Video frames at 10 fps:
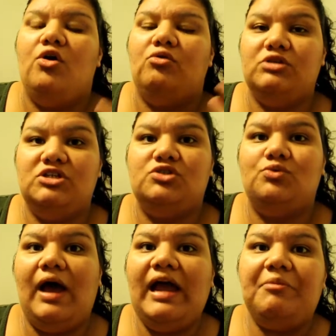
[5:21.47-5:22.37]
which is
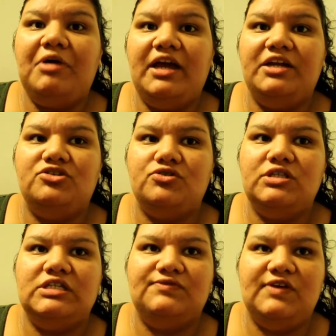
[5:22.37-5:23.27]
why I'm kind of
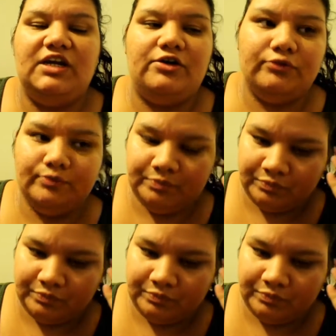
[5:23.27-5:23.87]
doing this video.